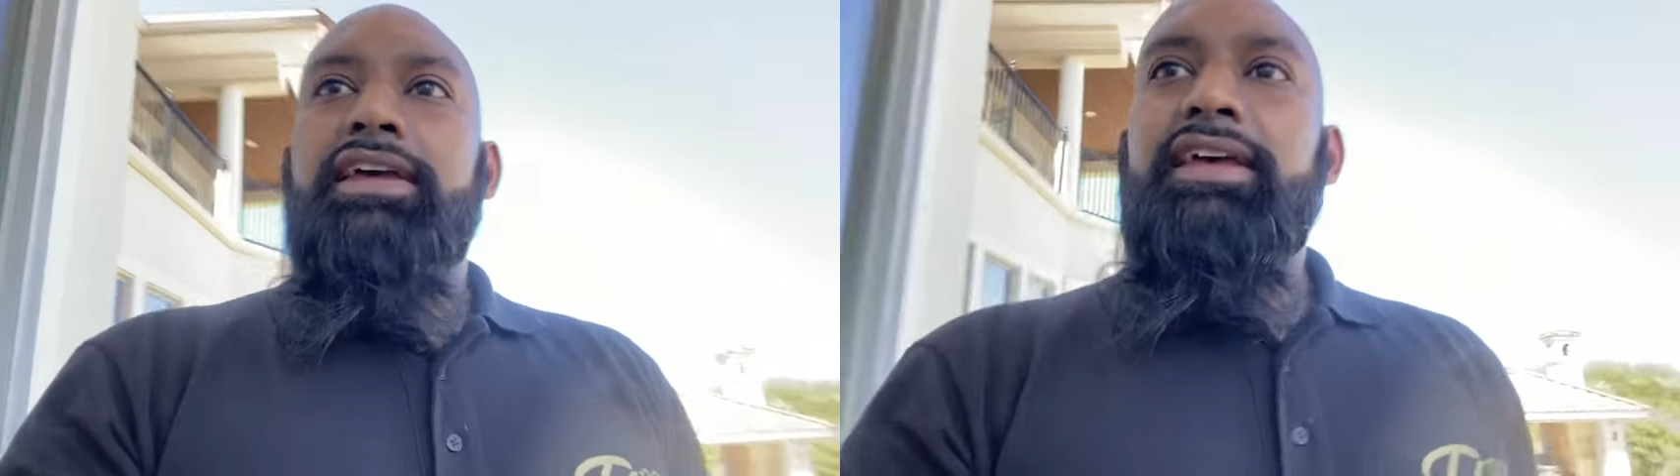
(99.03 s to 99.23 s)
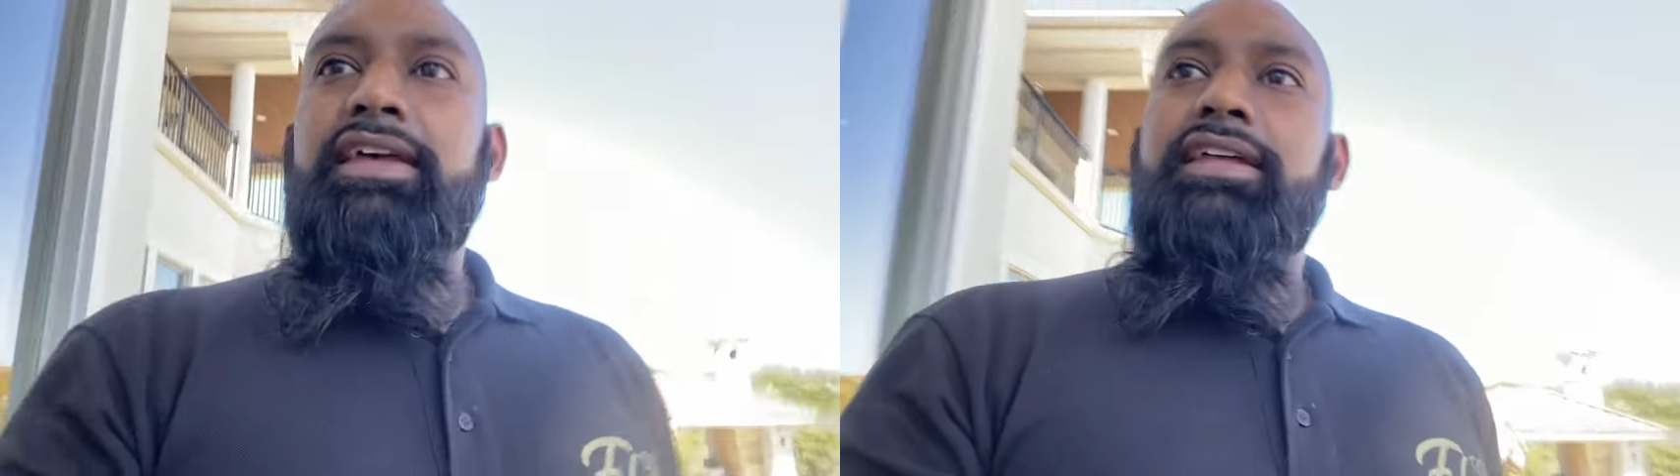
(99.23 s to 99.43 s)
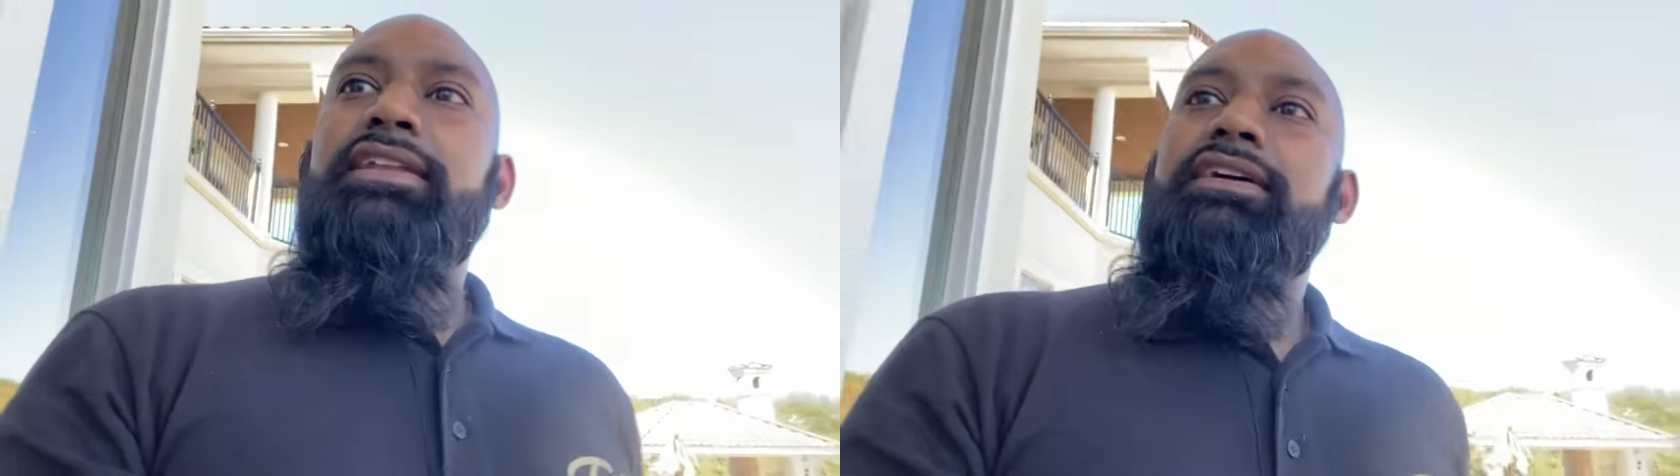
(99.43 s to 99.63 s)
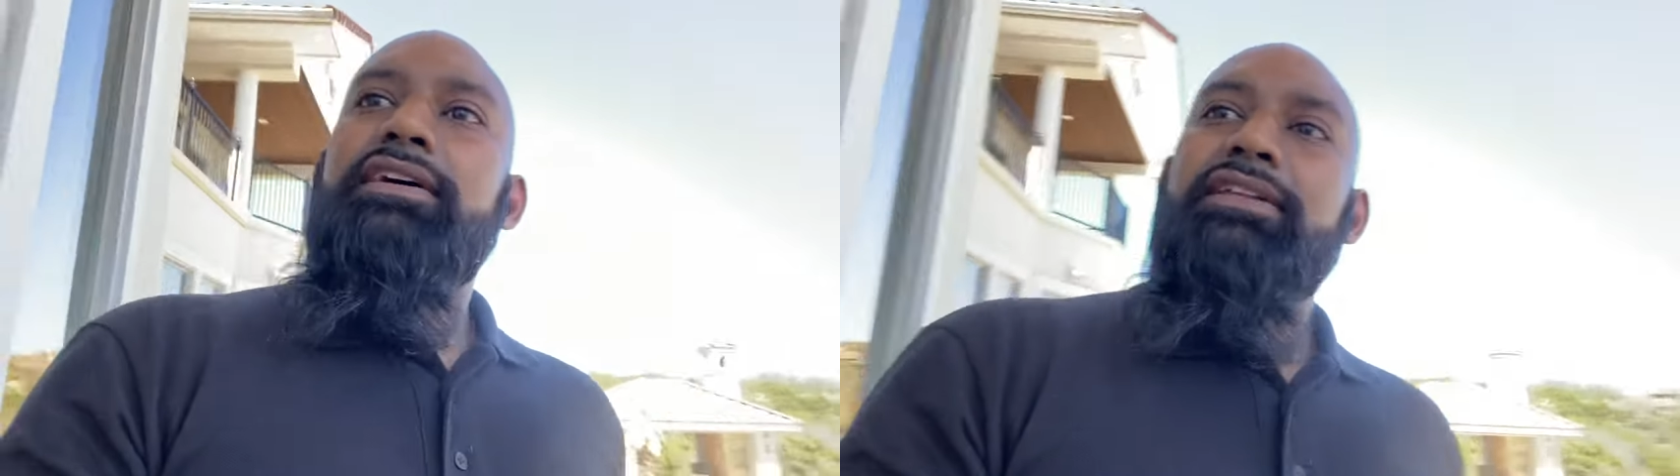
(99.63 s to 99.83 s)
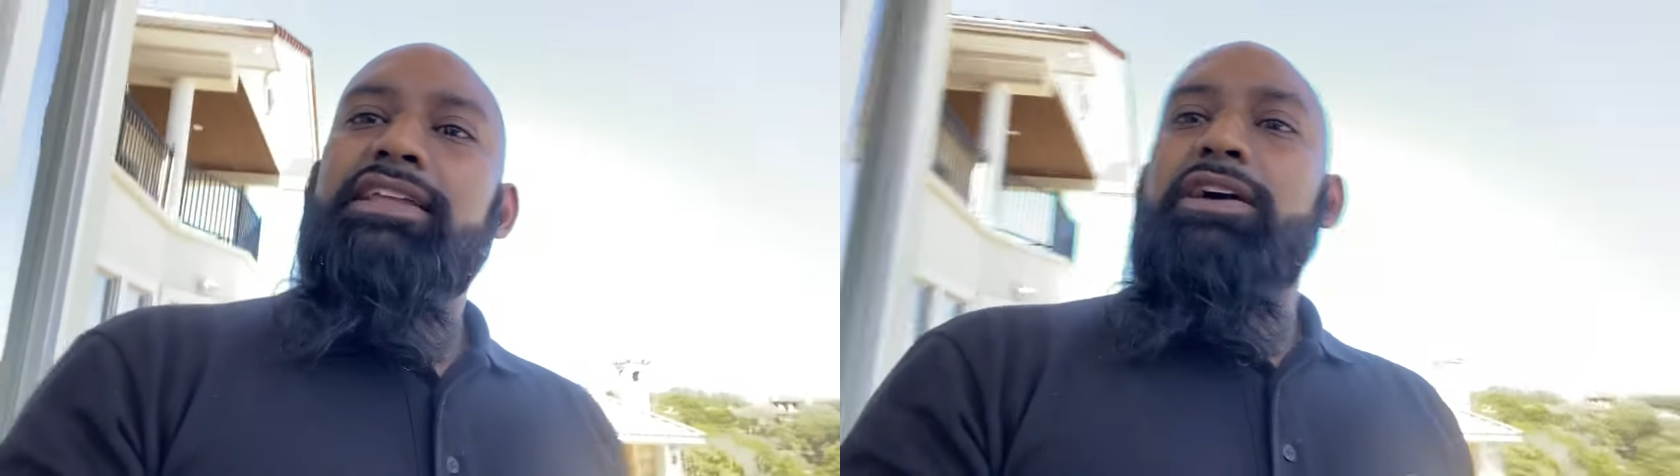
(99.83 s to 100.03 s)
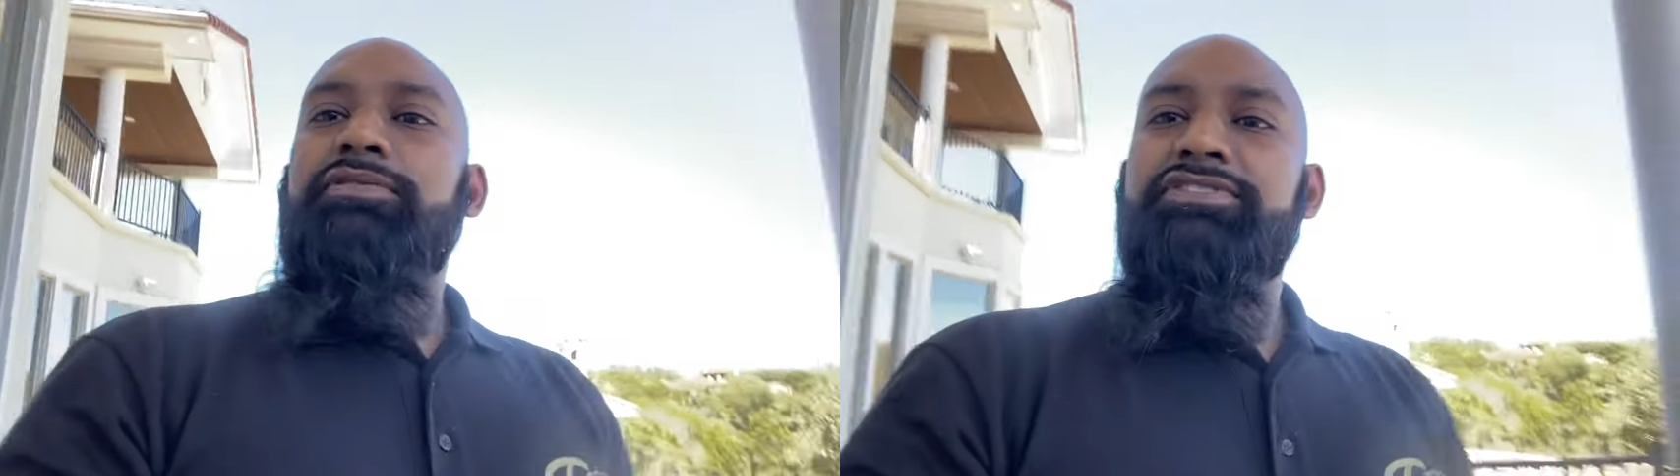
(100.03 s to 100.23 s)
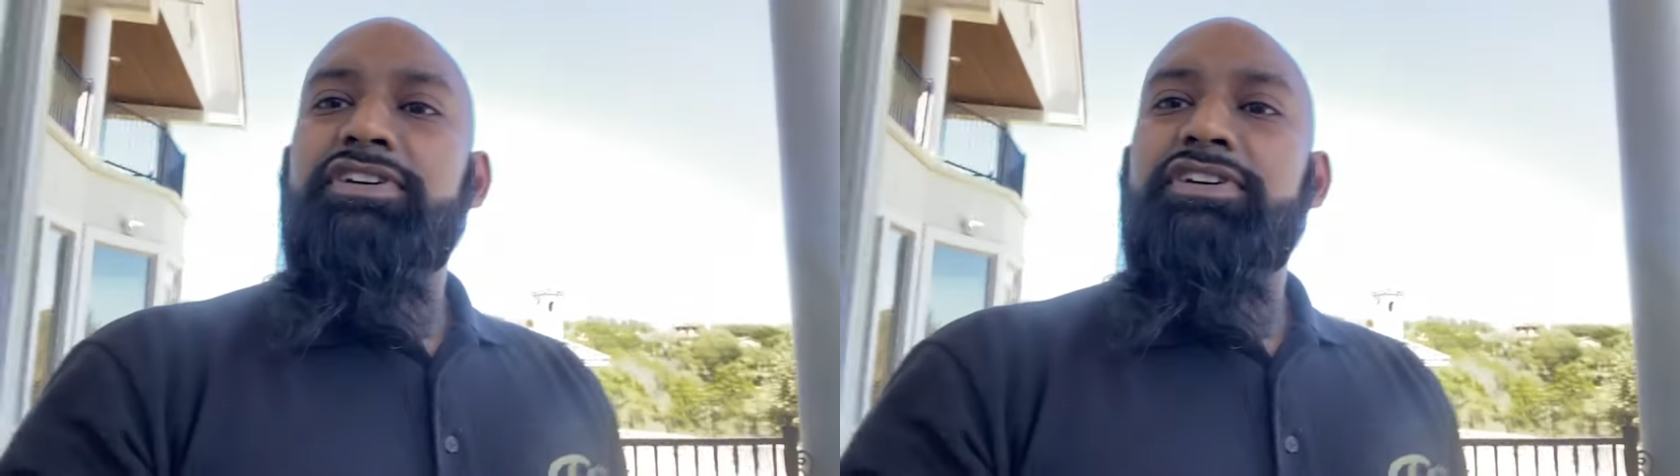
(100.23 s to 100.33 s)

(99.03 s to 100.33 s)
And uh, that one's